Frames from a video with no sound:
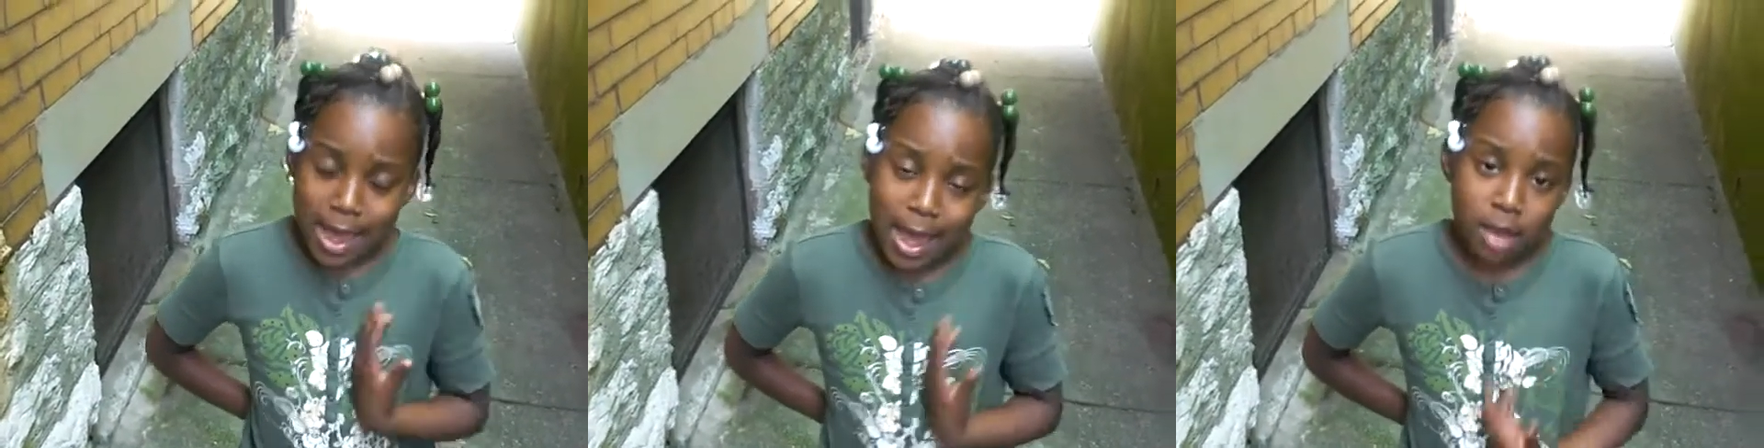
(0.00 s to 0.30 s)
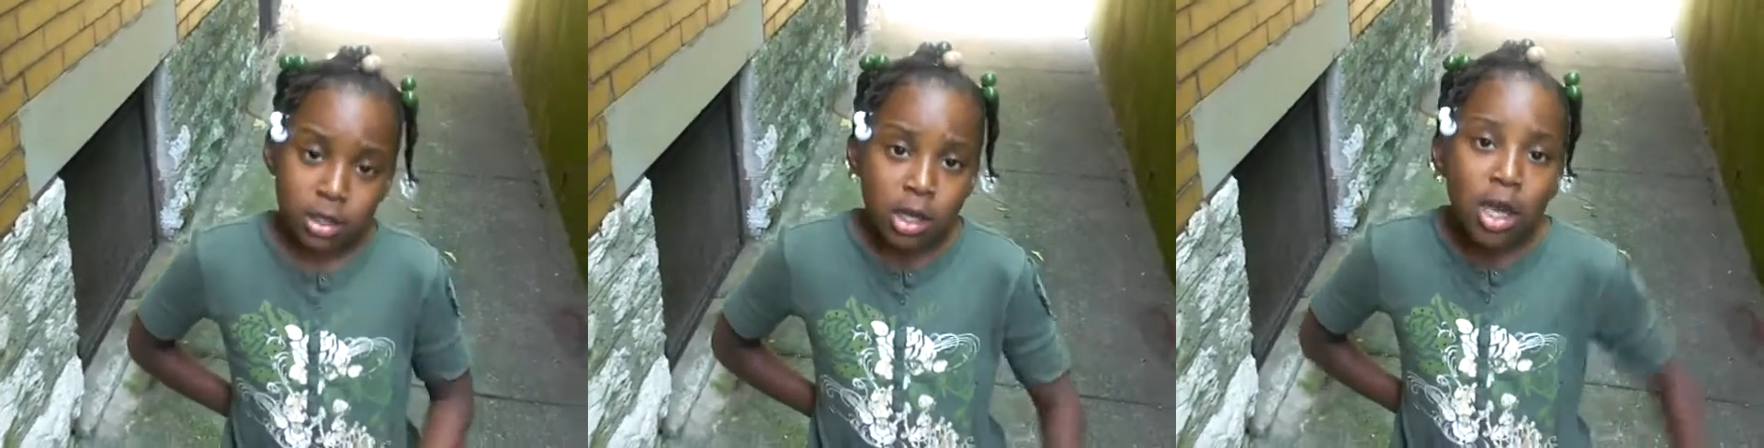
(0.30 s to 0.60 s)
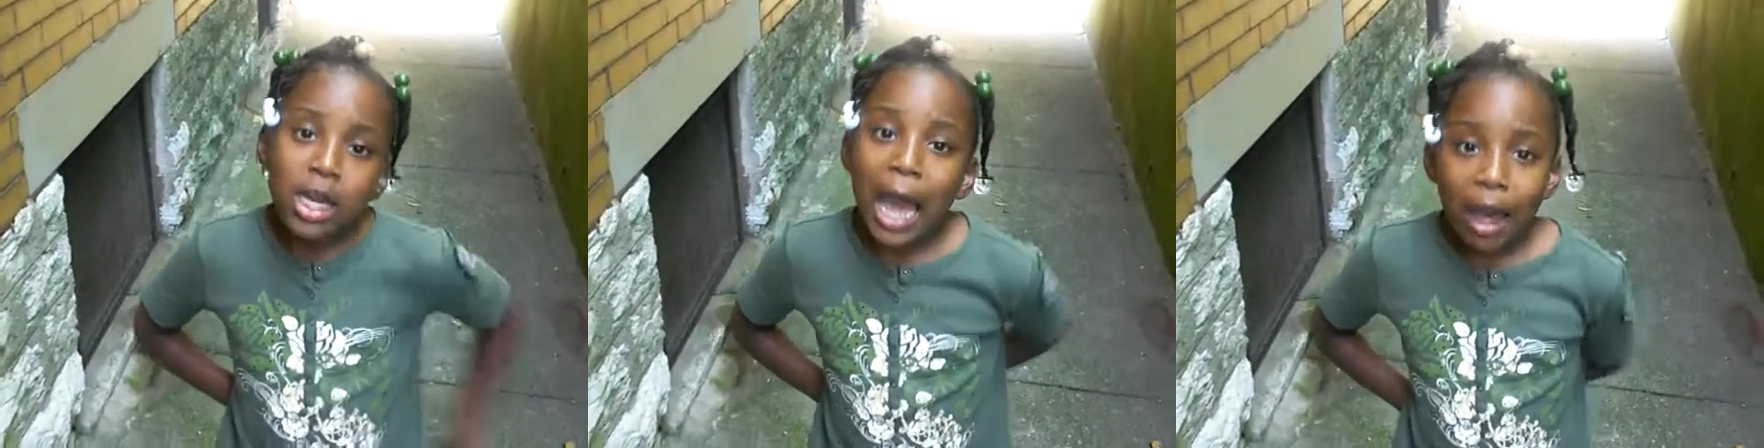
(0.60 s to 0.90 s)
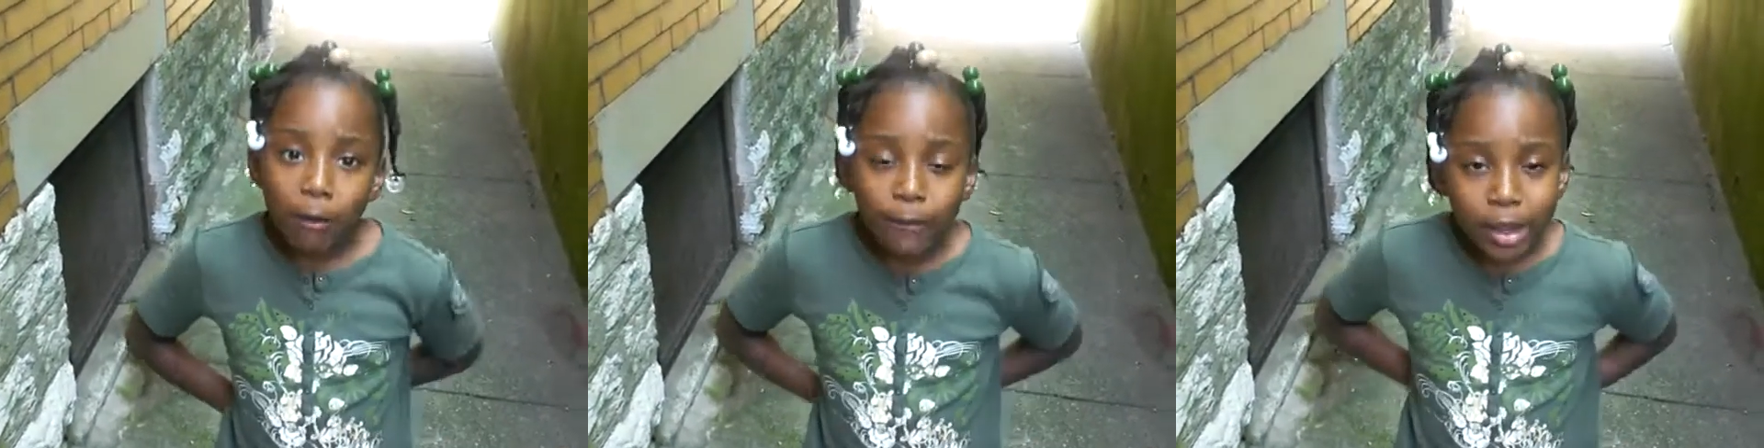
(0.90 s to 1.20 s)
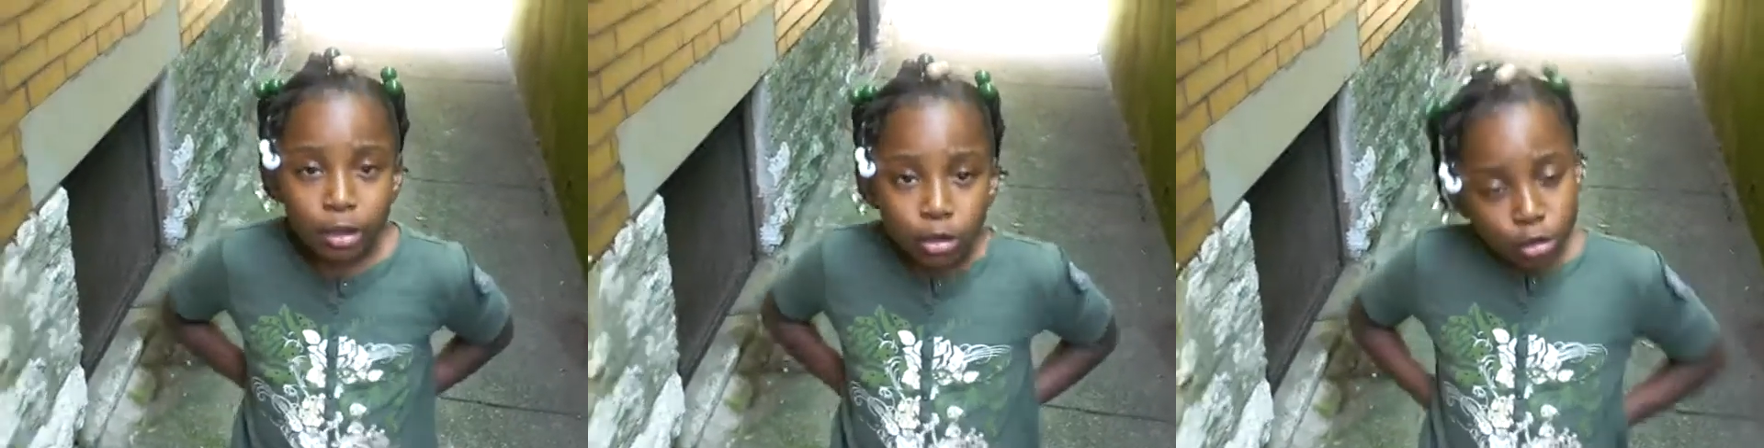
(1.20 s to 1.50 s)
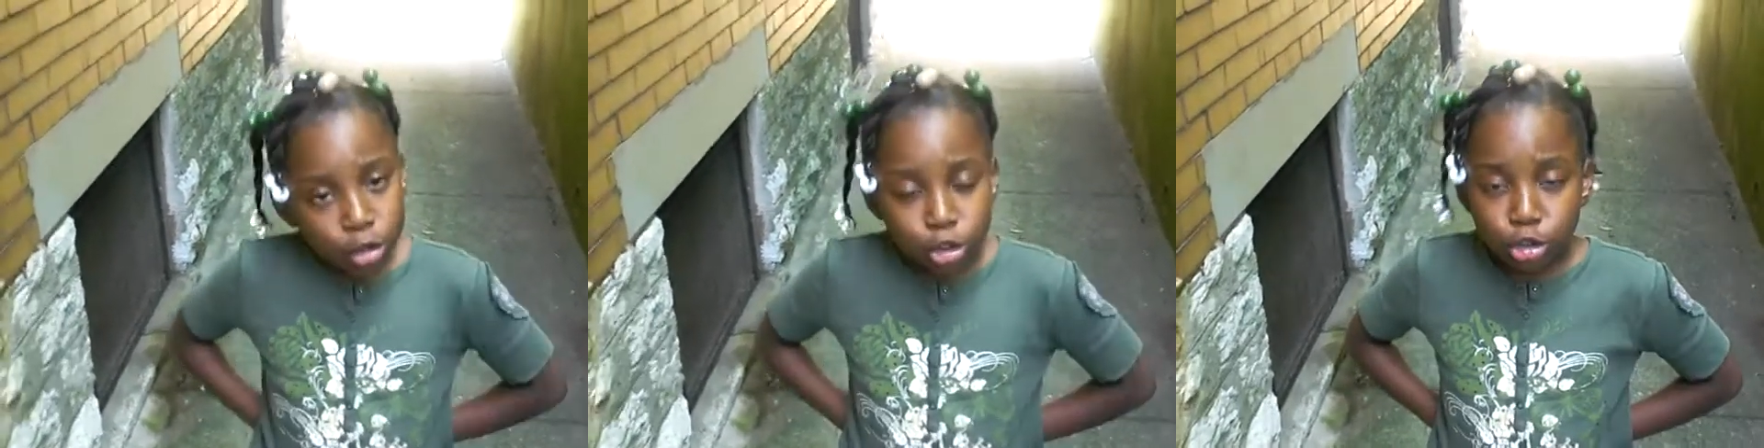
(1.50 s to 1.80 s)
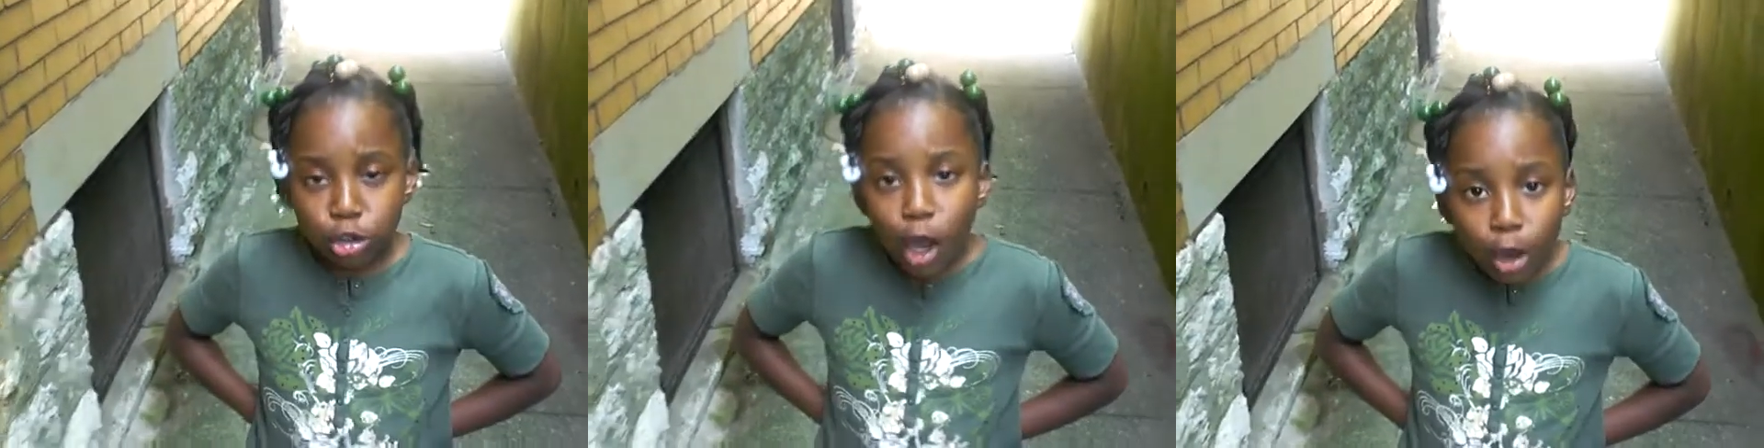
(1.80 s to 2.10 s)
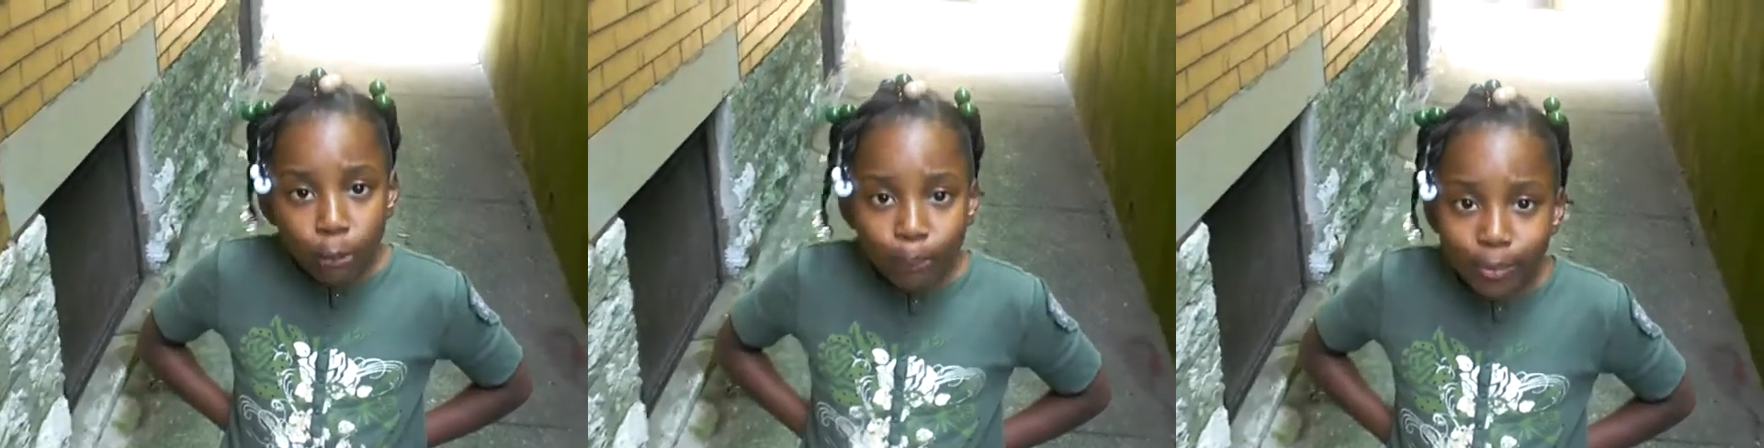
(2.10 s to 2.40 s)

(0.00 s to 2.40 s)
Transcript: house. And I'll invite her hmm, on the show.